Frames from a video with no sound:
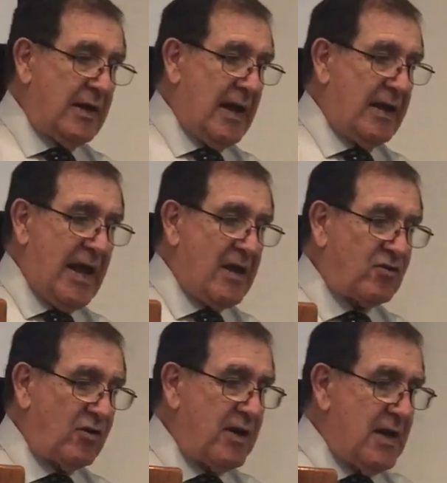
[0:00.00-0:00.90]
And he
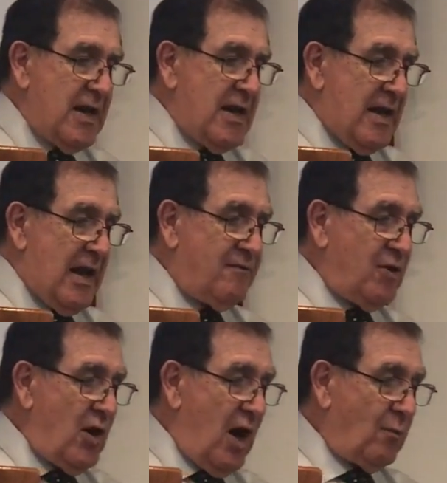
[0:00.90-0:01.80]
answered, Have you
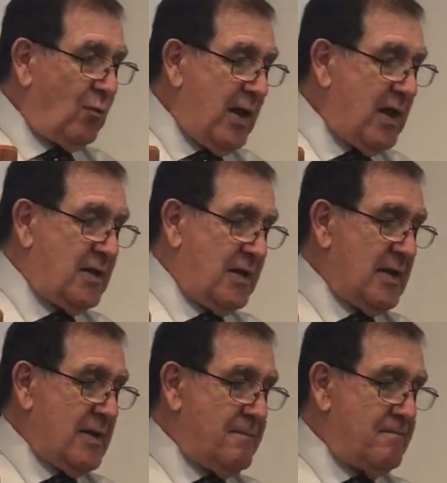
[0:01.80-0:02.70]
not read
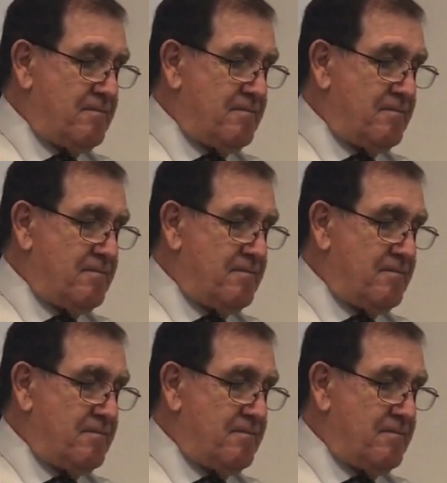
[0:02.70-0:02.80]
them?